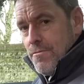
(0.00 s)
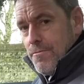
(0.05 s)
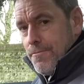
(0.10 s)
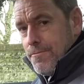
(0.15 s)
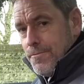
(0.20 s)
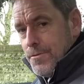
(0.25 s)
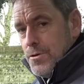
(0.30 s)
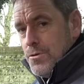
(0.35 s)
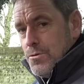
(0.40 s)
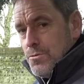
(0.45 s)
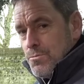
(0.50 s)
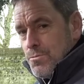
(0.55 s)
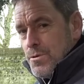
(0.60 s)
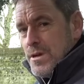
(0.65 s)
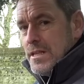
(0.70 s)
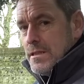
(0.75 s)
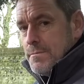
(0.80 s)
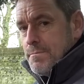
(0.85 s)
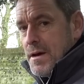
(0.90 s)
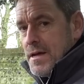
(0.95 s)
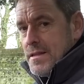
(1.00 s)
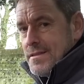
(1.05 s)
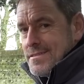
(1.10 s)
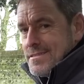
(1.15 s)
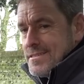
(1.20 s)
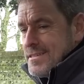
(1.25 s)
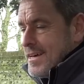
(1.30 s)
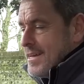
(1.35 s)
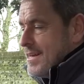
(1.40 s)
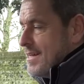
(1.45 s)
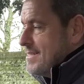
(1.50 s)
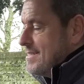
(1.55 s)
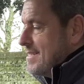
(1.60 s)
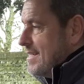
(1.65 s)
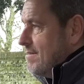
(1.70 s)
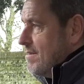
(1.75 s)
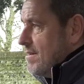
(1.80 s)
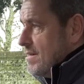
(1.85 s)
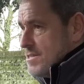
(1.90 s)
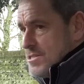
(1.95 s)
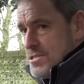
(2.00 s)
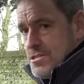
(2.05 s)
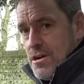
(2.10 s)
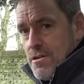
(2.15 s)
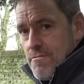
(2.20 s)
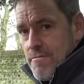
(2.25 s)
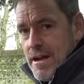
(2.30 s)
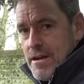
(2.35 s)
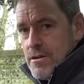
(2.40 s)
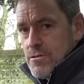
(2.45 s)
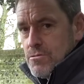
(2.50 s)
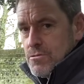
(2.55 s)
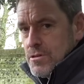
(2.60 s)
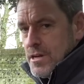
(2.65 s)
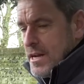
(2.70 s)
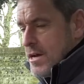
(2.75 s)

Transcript: few real buttons, and I sound like a stuck record.